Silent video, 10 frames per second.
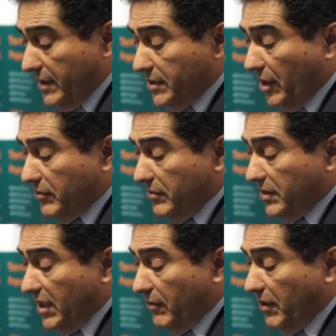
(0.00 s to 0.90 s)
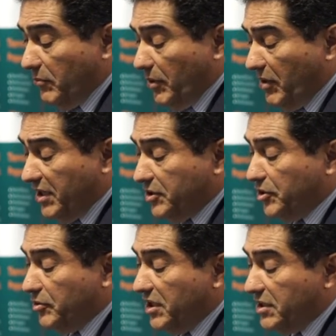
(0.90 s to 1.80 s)
So what we wanted to
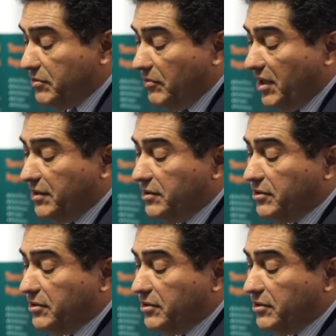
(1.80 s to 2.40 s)
do is we wanted